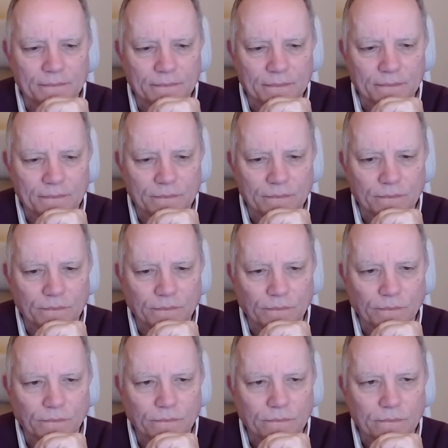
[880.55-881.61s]

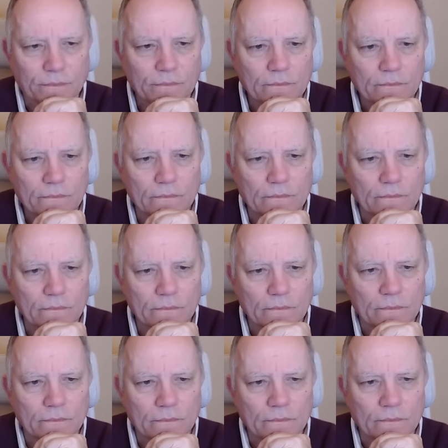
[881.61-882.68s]

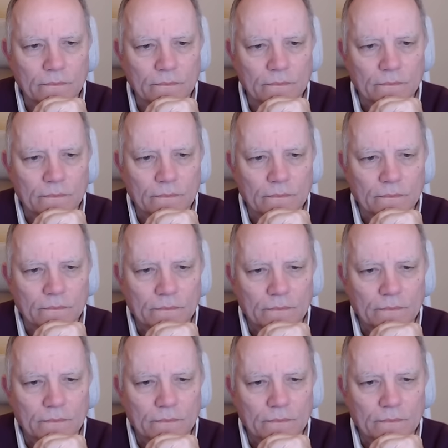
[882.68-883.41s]
(no one is talking)